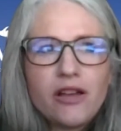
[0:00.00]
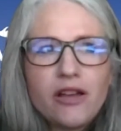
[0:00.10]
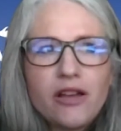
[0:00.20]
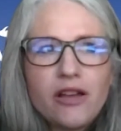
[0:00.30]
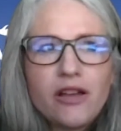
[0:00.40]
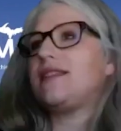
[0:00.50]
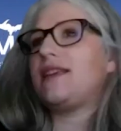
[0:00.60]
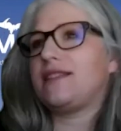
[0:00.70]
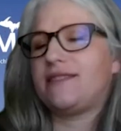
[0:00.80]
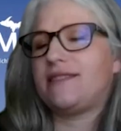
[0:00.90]
it's
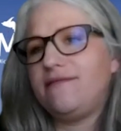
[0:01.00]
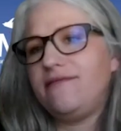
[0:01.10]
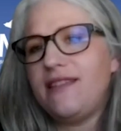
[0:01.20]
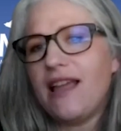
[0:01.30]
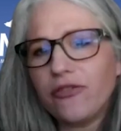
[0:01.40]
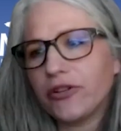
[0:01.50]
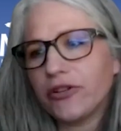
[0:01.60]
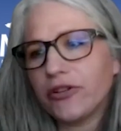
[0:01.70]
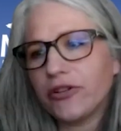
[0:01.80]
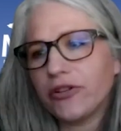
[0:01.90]
never
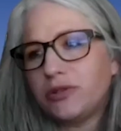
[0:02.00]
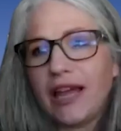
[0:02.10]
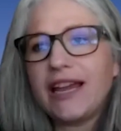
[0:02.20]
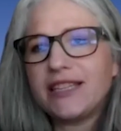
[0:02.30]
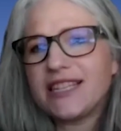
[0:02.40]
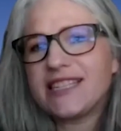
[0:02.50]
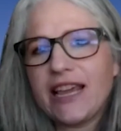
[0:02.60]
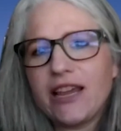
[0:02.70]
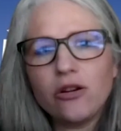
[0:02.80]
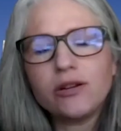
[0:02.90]
too late to say,